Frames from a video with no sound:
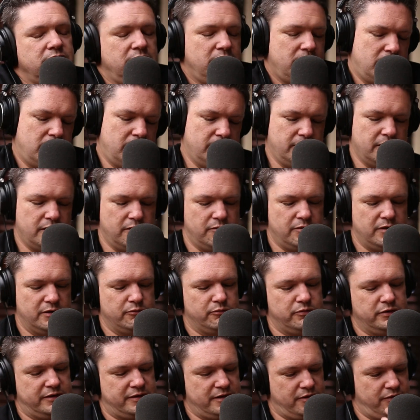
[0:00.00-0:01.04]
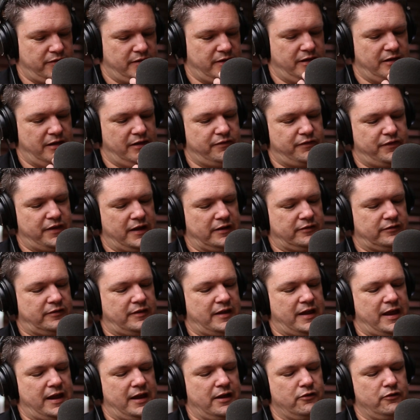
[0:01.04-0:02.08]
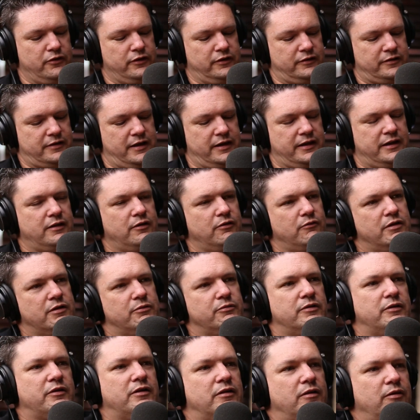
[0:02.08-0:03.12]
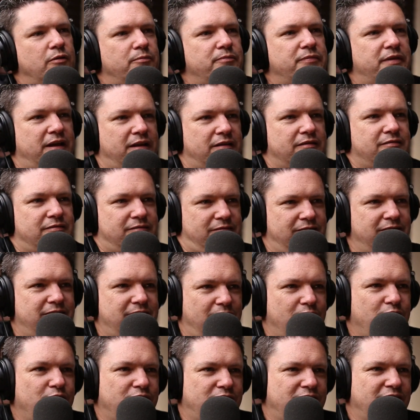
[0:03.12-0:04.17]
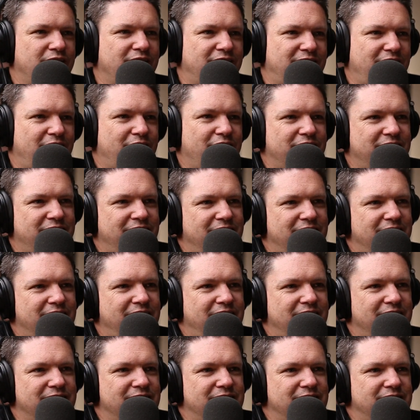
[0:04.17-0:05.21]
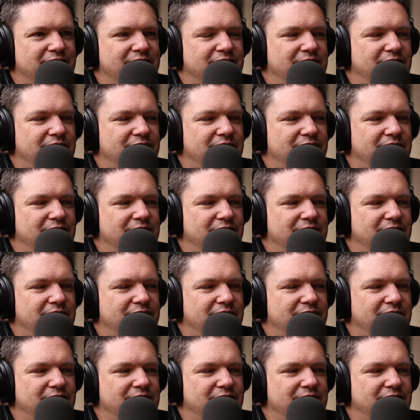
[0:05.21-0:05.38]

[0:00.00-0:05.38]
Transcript: Yeah, no, one would definitely, if that's the angle you're taking, one would hope that there is sincerity and